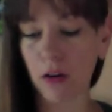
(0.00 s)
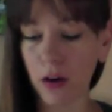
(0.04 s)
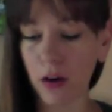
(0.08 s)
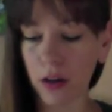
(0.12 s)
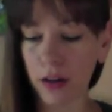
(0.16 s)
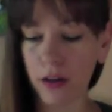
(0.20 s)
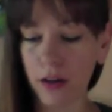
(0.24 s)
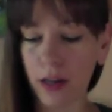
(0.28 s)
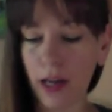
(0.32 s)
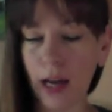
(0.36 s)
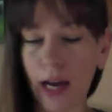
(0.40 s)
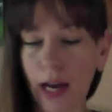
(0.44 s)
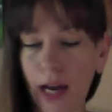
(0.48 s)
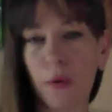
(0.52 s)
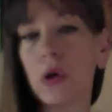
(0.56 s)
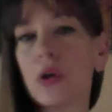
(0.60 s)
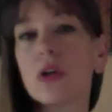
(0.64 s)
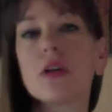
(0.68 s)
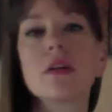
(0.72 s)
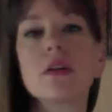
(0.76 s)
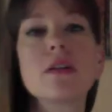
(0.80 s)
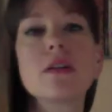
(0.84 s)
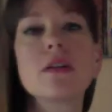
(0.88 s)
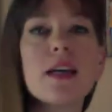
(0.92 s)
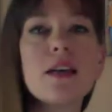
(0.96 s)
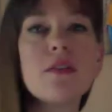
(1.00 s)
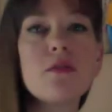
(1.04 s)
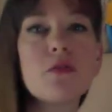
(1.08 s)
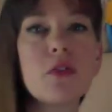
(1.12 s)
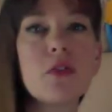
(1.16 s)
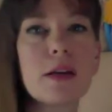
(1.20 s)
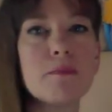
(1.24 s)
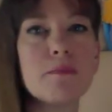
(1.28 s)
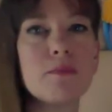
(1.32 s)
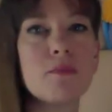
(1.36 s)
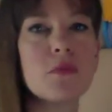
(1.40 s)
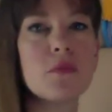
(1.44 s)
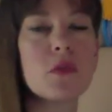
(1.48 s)
on our 10
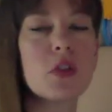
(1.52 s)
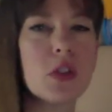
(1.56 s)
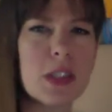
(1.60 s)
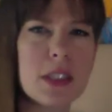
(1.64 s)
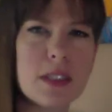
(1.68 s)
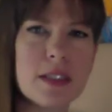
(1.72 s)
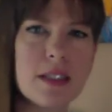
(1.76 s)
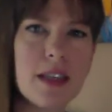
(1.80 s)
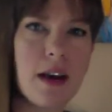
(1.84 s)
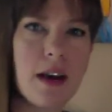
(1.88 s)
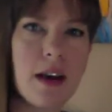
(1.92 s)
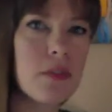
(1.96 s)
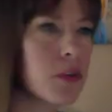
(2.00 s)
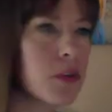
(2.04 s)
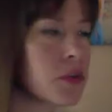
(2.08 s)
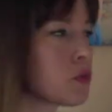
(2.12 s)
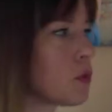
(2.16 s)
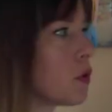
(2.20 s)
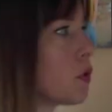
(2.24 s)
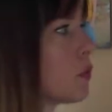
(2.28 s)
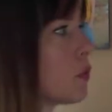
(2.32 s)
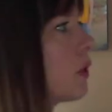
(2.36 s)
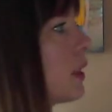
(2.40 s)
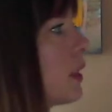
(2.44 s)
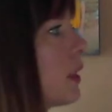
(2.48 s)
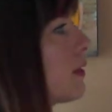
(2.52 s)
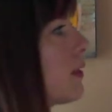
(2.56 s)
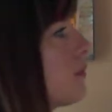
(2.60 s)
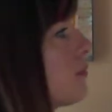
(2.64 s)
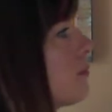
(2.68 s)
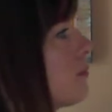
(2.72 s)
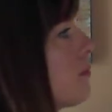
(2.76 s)
frame. So let's count those real quick.